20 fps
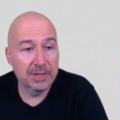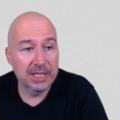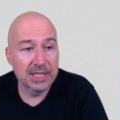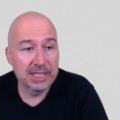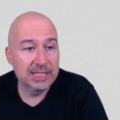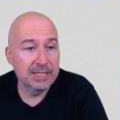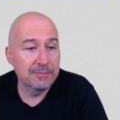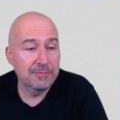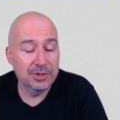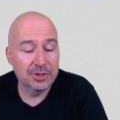Let's
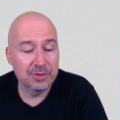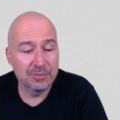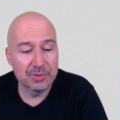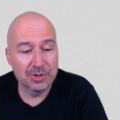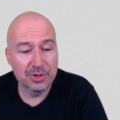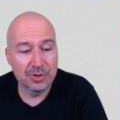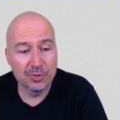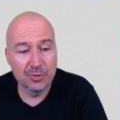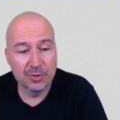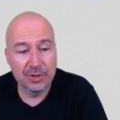say bishop
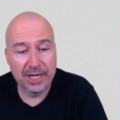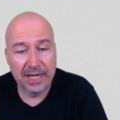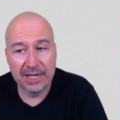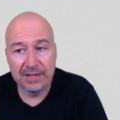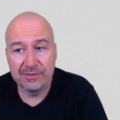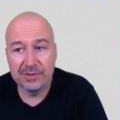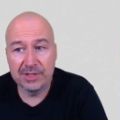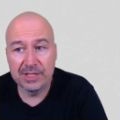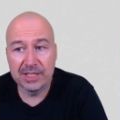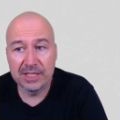g2, knight
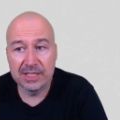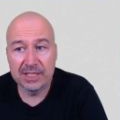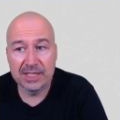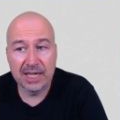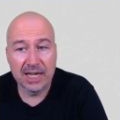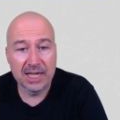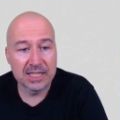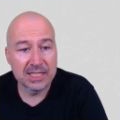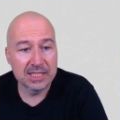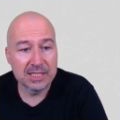f6,
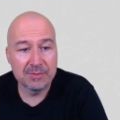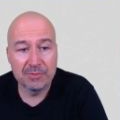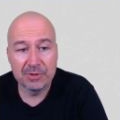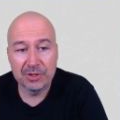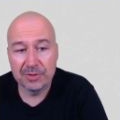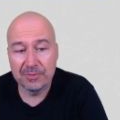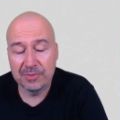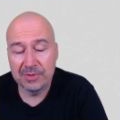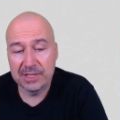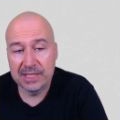castle,
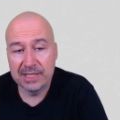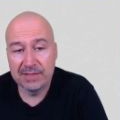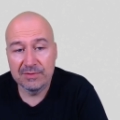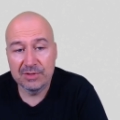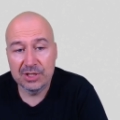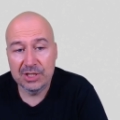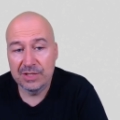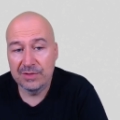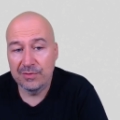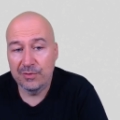bishop e7,
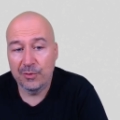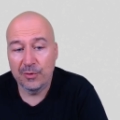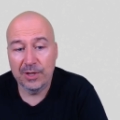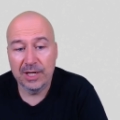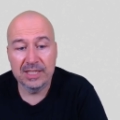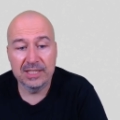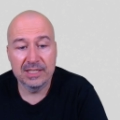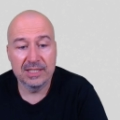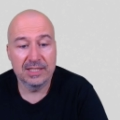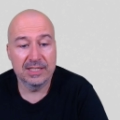c4,
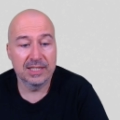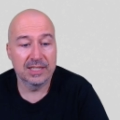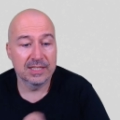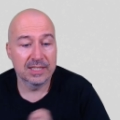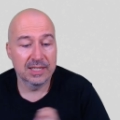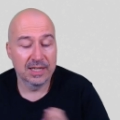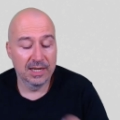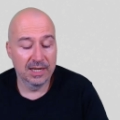knight c6.